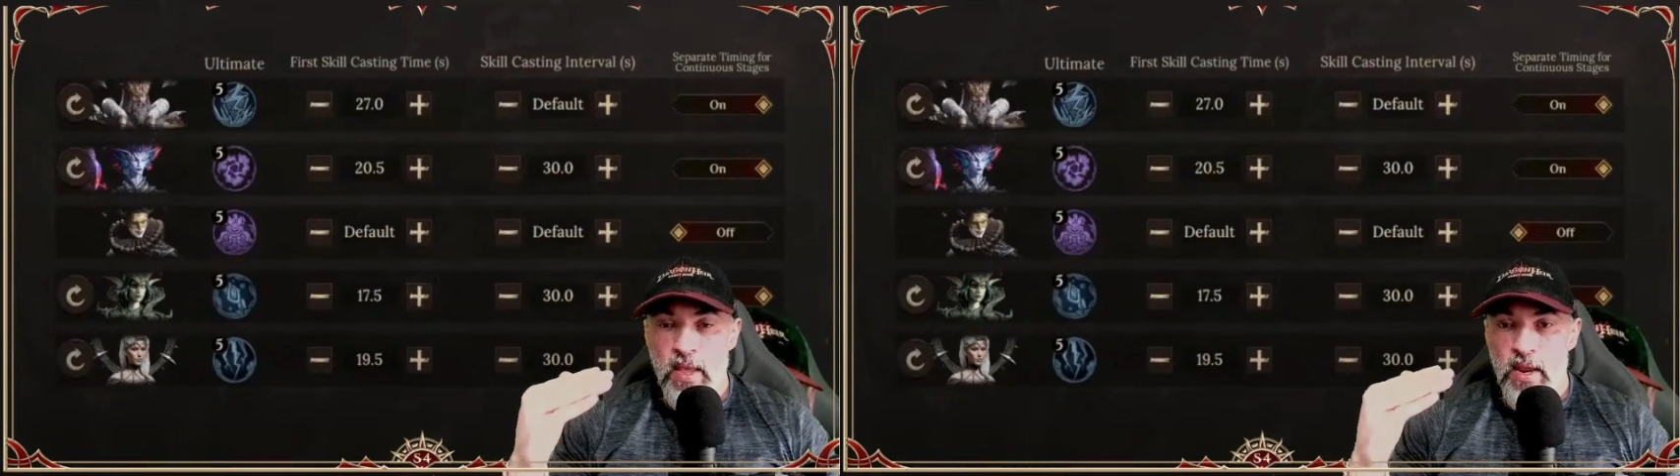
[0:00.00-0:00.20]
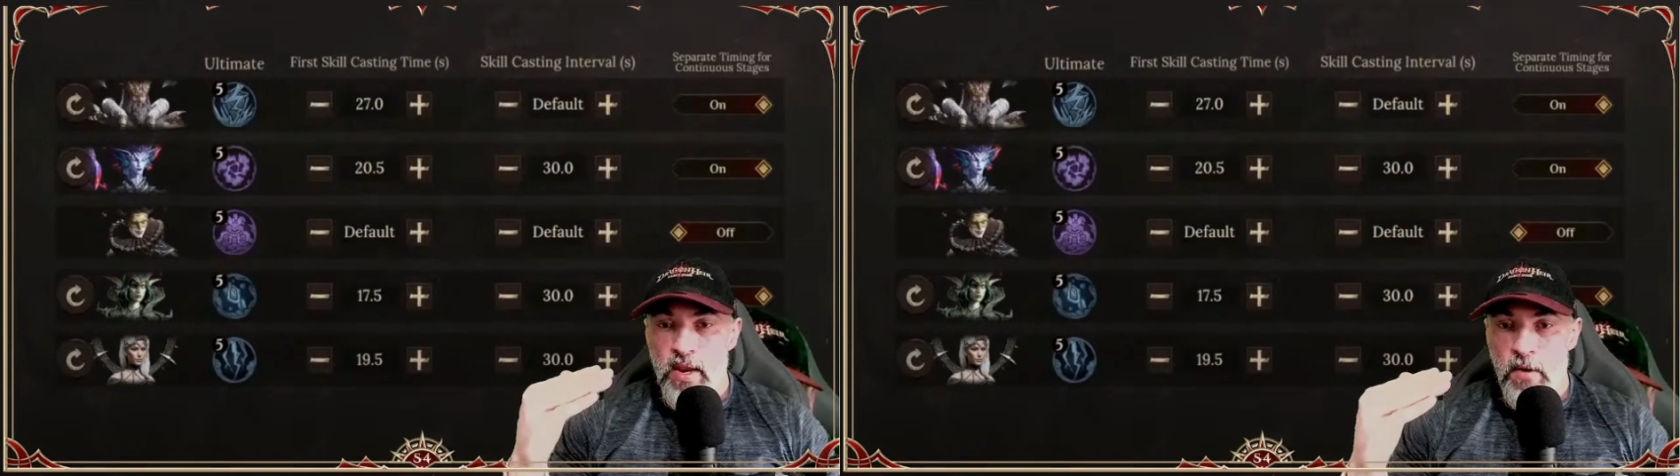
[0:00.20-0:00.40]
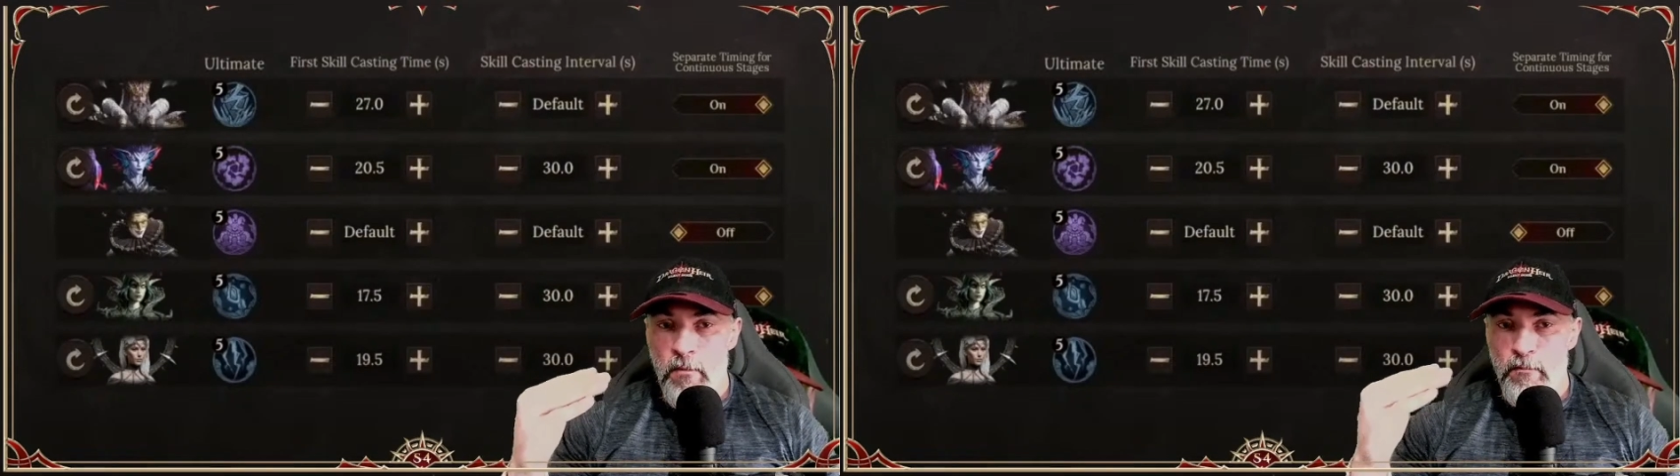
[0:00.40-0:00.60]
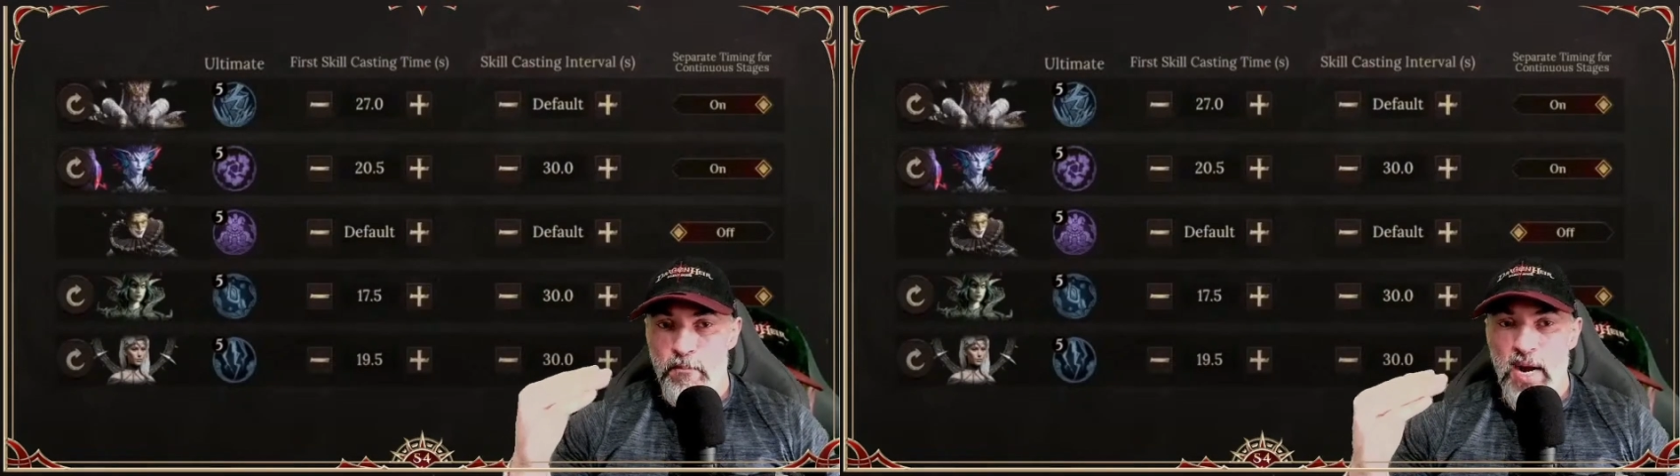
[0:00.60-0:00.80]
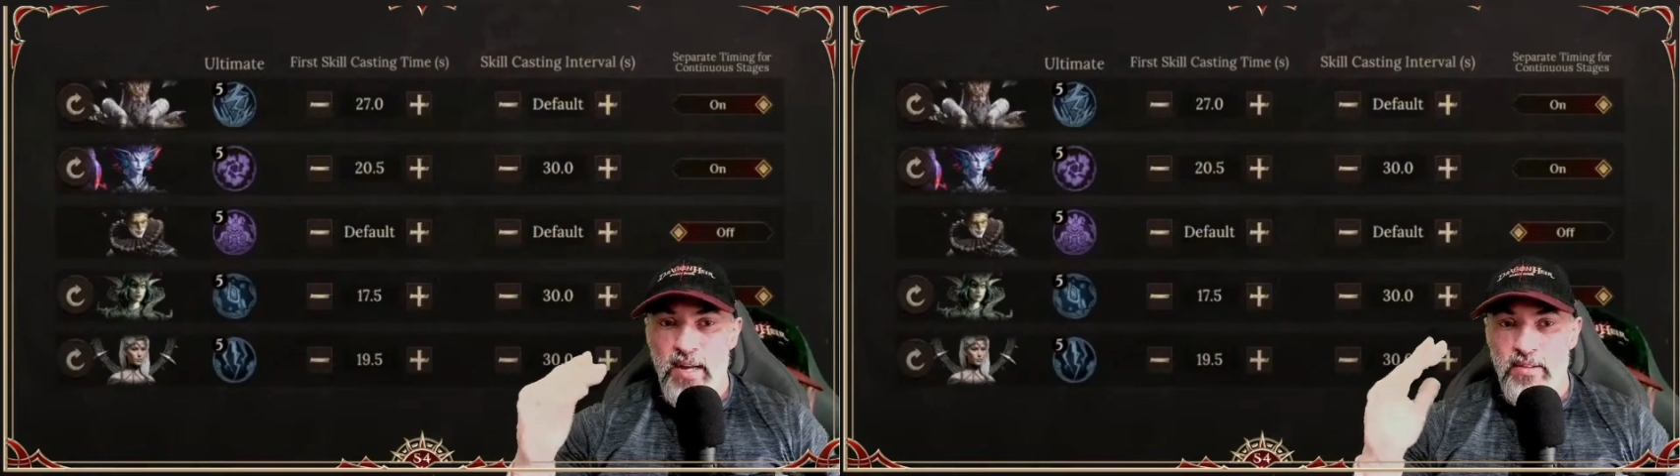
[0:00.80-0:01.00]
you know,
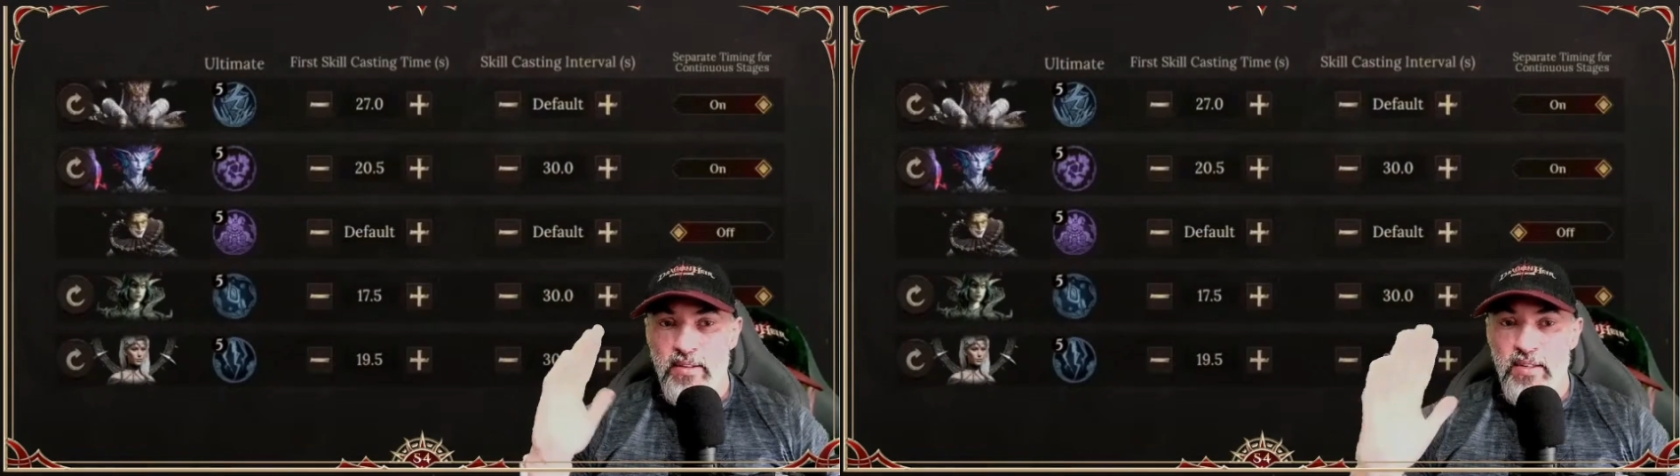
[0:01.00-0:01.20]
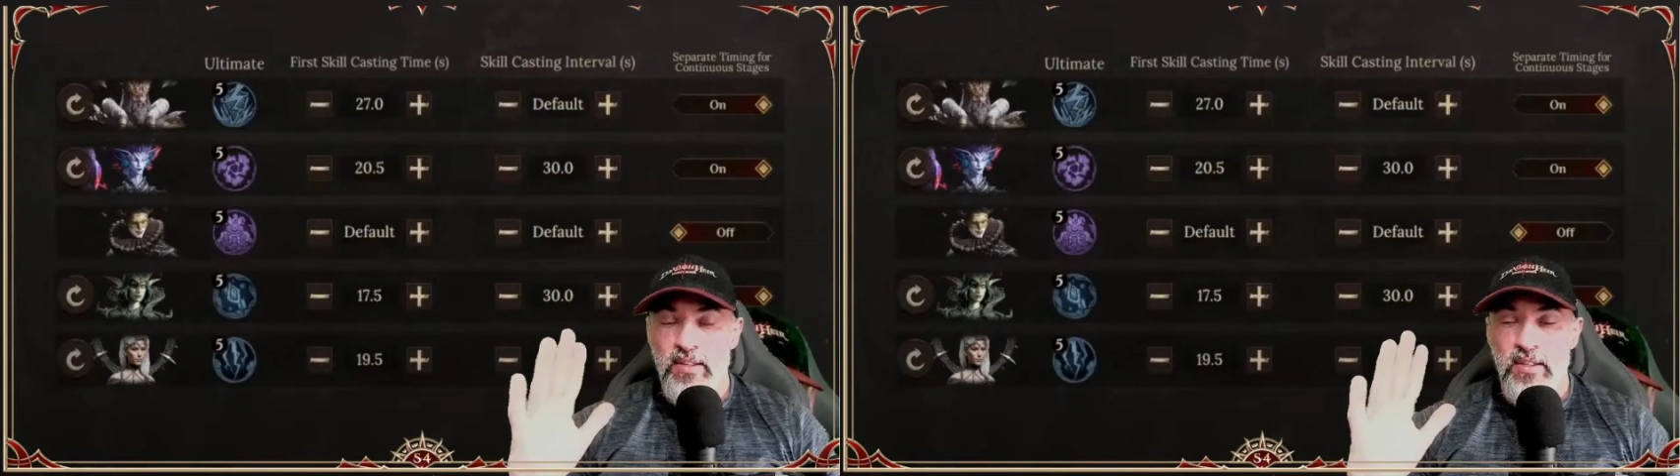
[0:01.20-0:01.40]
but this